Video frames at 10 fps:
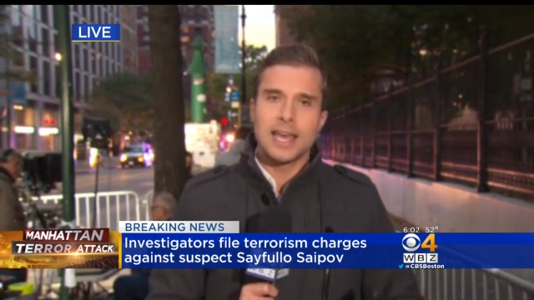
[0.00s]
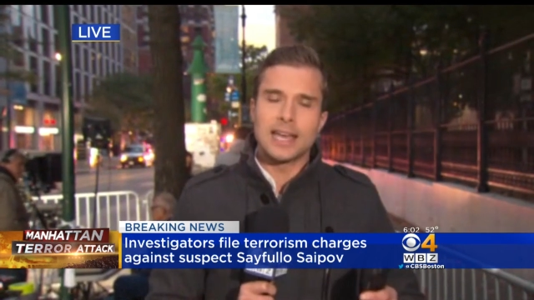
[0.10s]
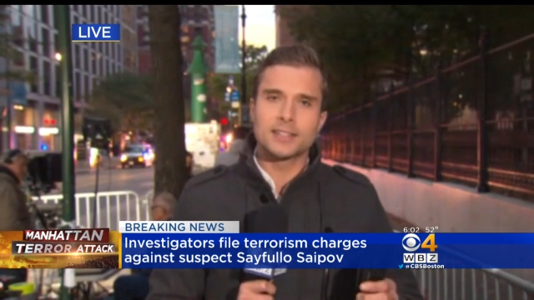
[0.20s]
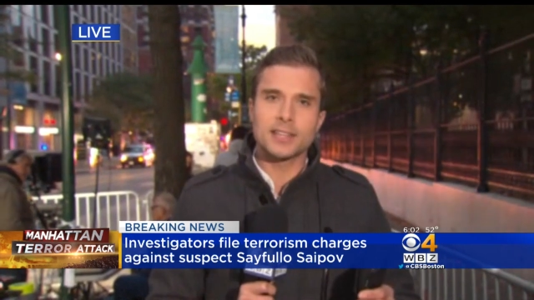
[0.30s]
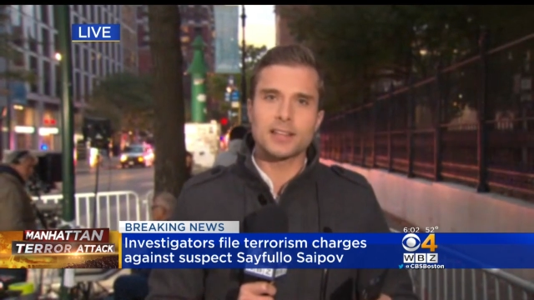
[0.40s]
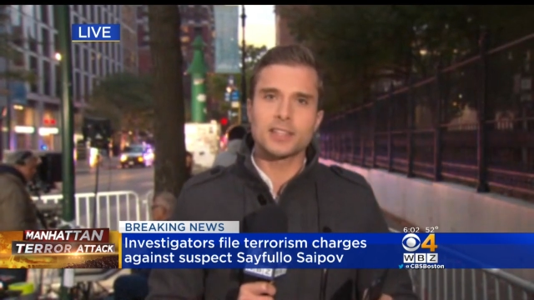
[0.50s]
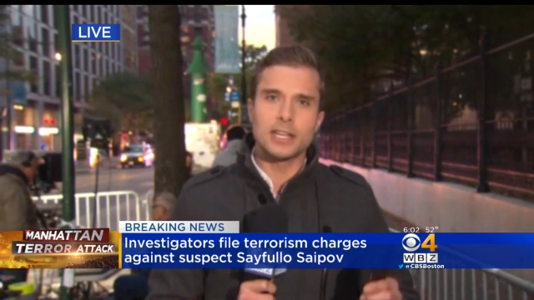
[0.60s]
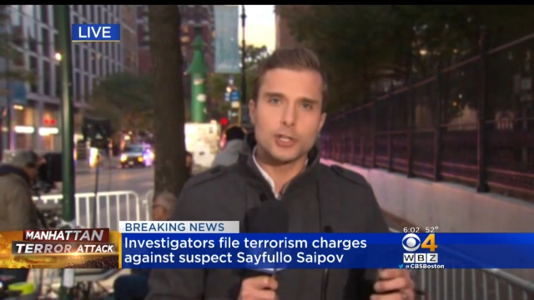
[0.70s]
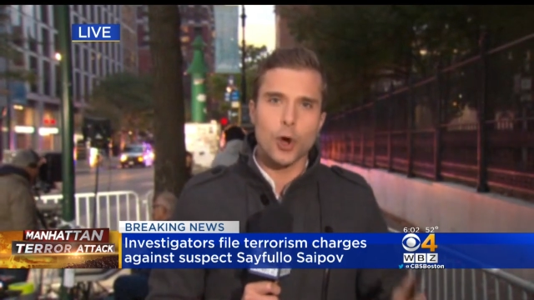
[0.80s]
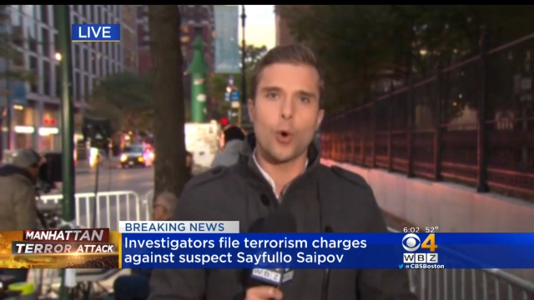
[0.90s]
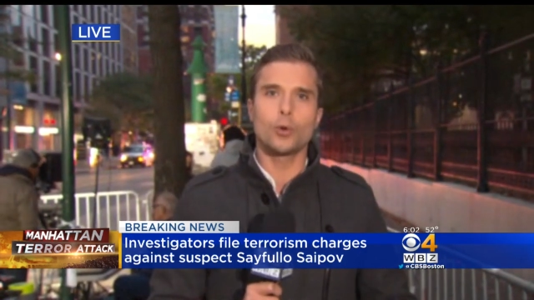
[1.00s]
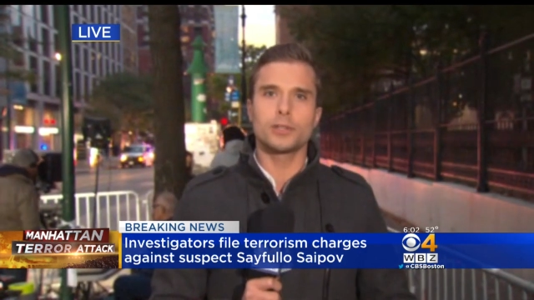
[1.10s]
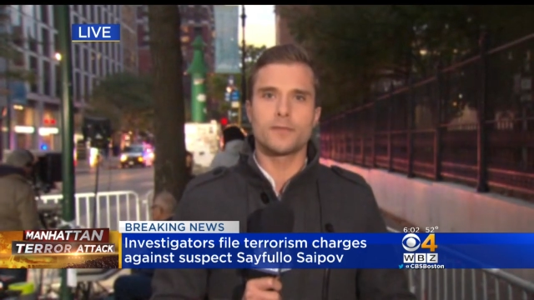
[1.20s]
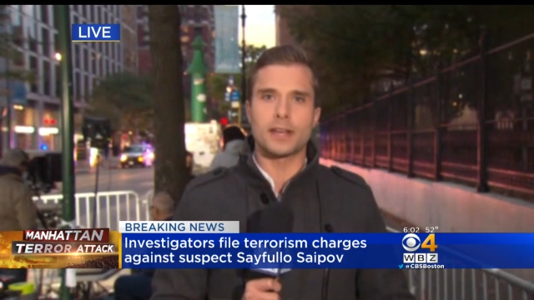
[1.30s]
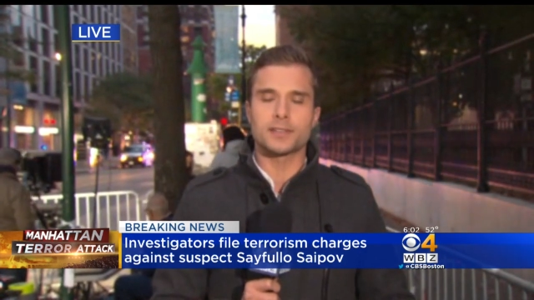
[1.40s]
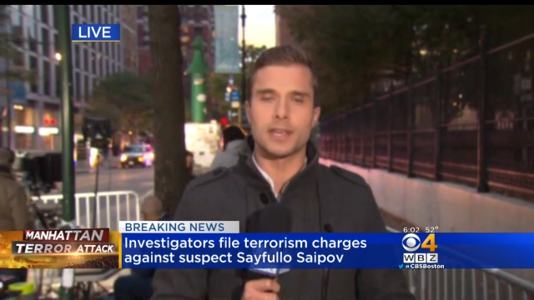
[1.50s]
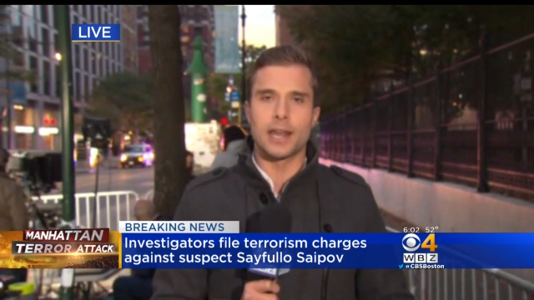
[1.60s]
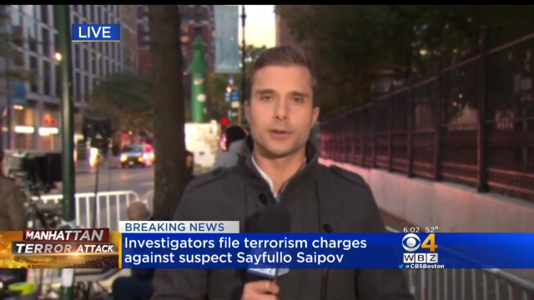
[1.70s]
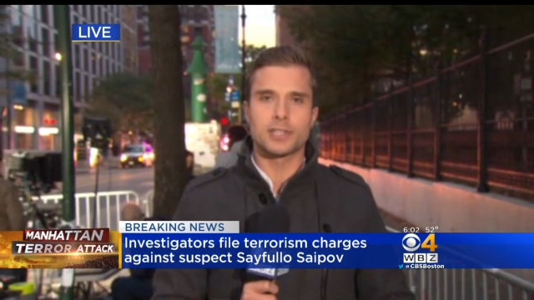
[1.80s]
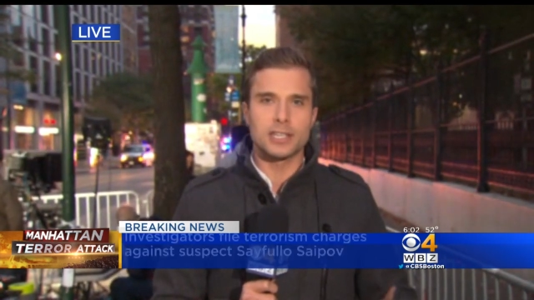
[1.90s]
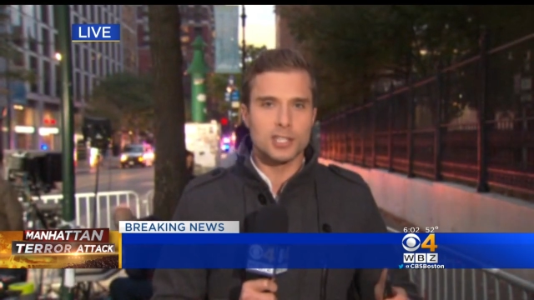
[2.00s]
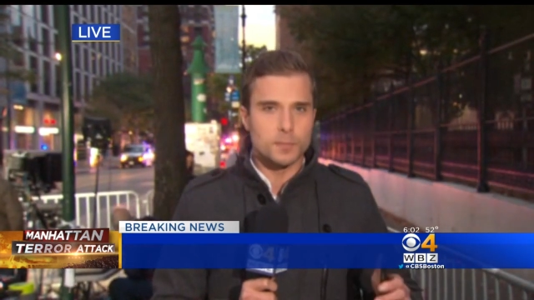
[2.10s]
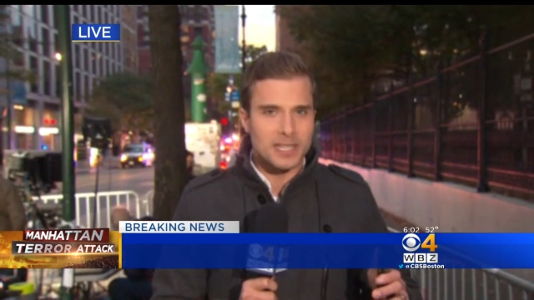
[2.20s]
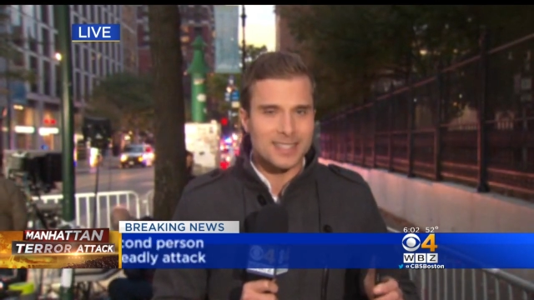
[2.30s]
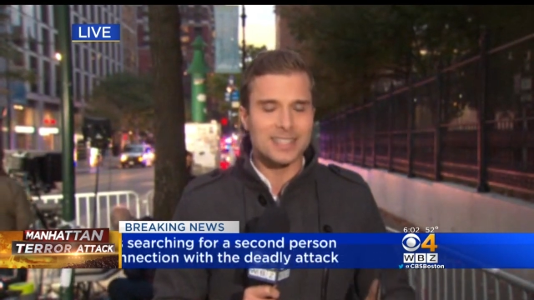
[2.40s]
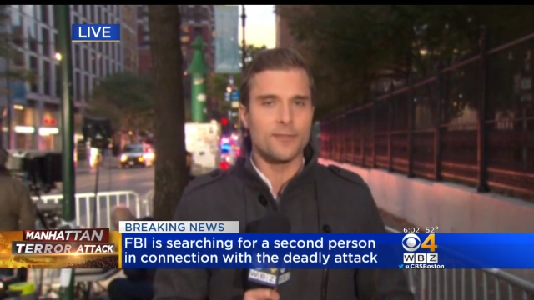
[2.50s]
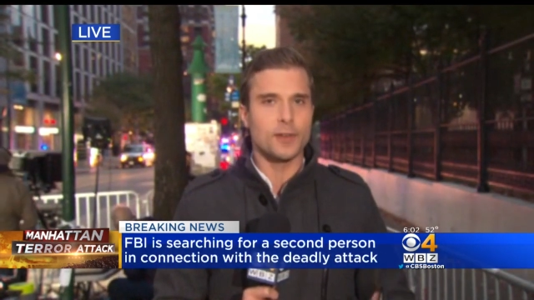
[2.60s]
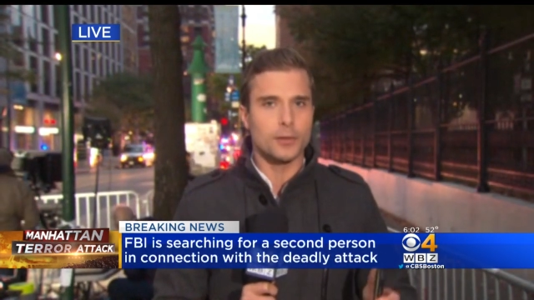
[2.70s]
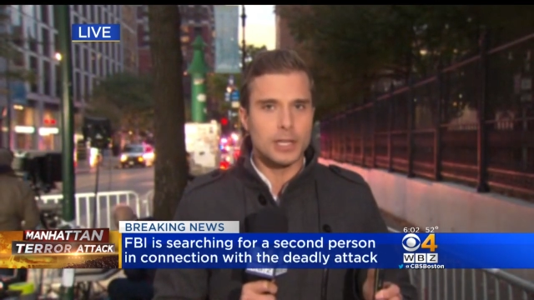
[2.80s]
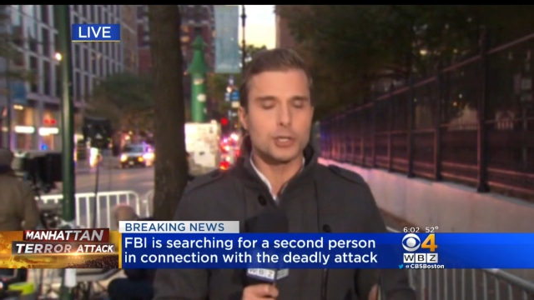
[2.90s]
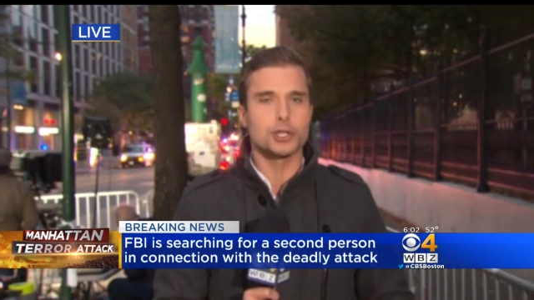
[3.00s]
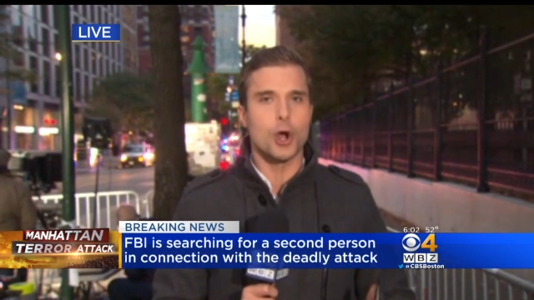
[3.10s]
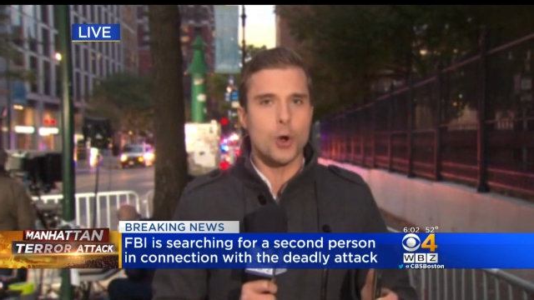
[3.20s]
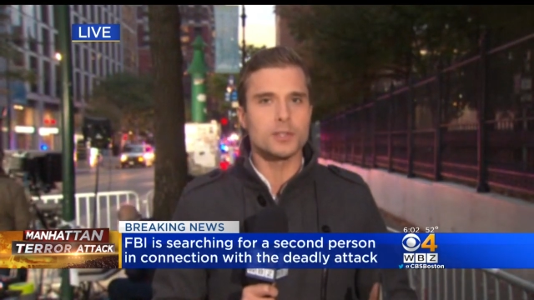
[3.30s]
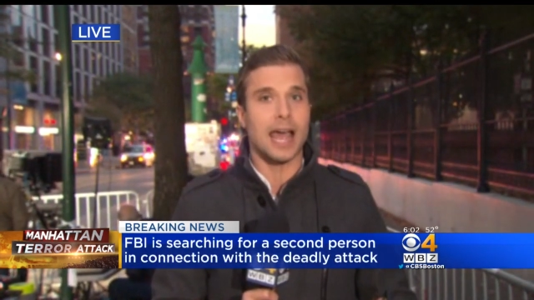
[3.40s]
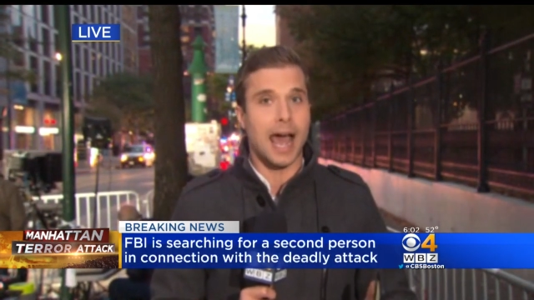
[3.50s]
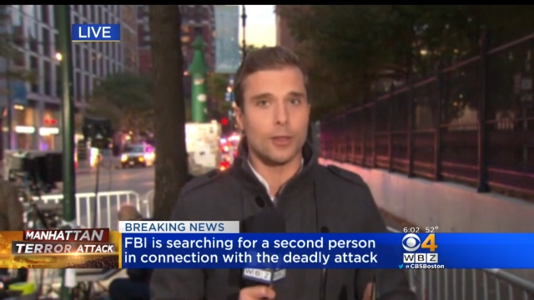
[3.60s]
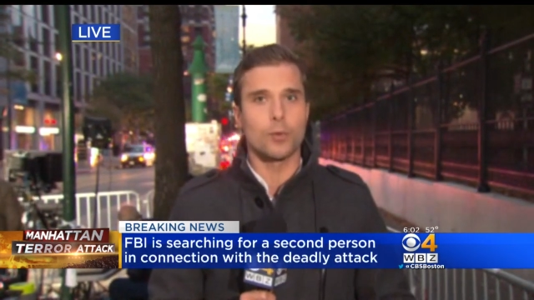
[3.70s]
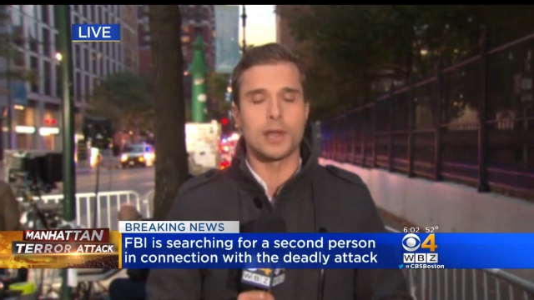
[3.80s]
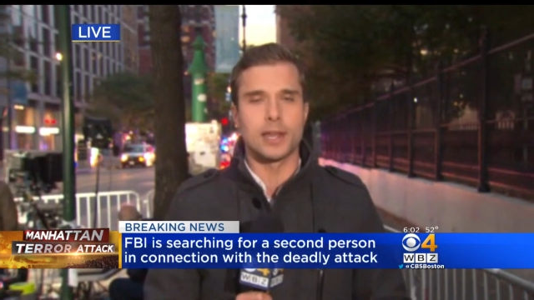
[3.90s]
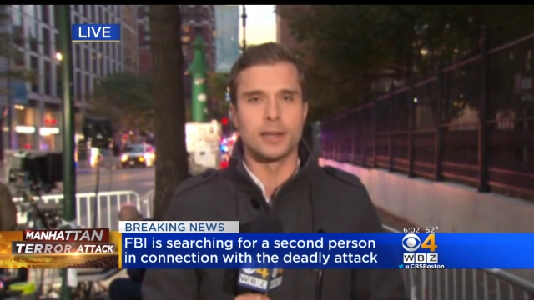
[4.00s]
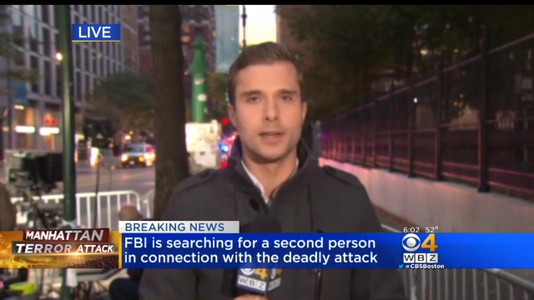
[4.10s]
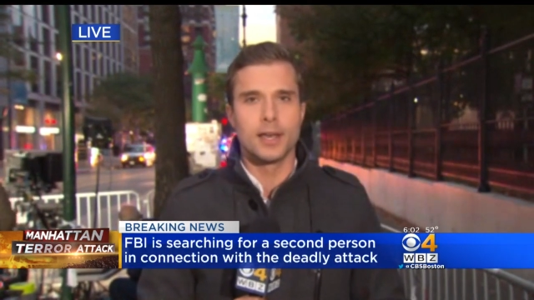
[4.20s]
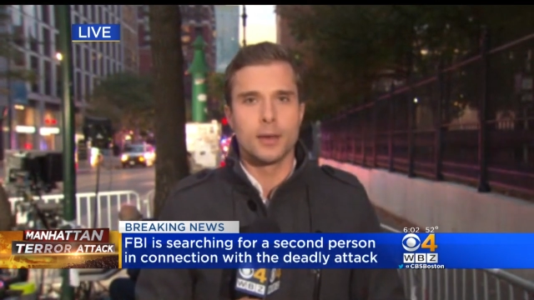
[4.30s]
It says that he told investigators he specifically chose Halloween